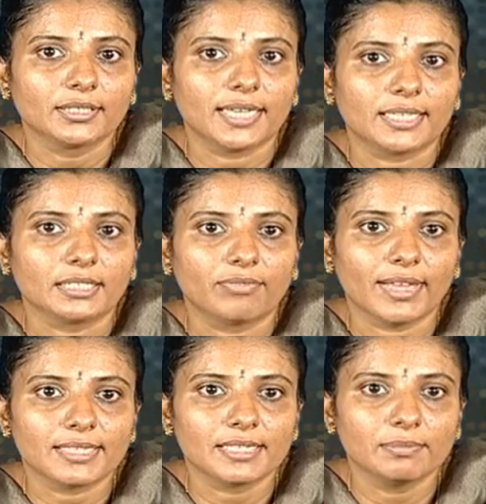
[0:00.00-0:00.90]
that is
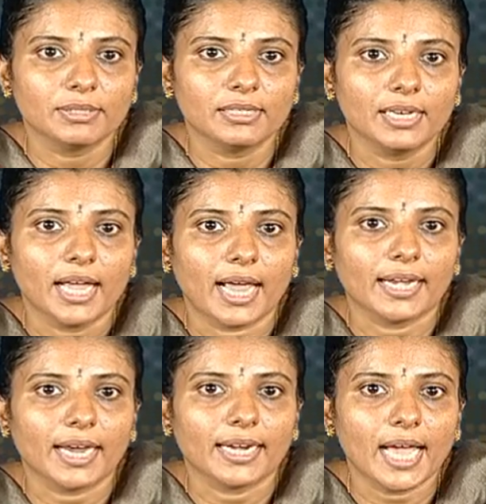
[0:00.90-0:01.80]
flexible
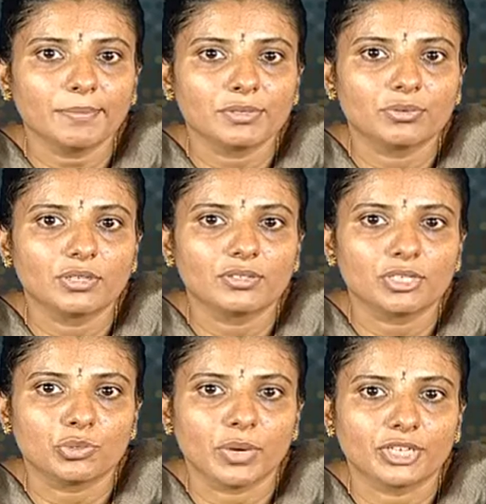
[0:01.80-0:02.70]
and adapts to the
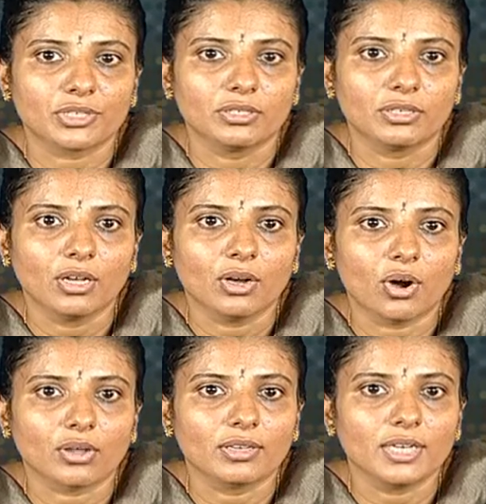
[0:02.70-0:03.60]
situation
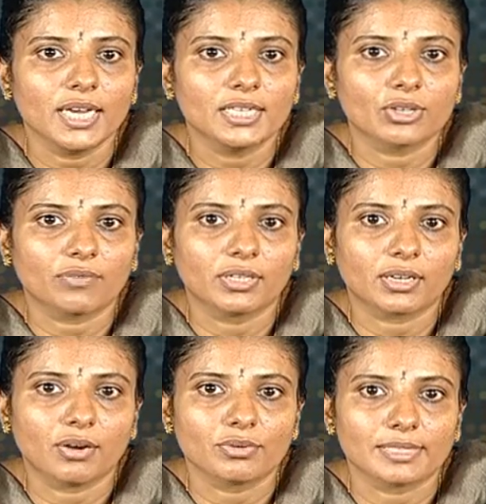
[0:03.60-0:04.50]
or the needs of the
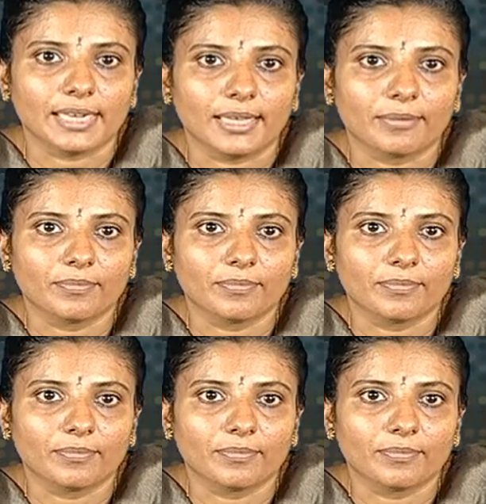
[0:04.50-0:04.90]
counselee.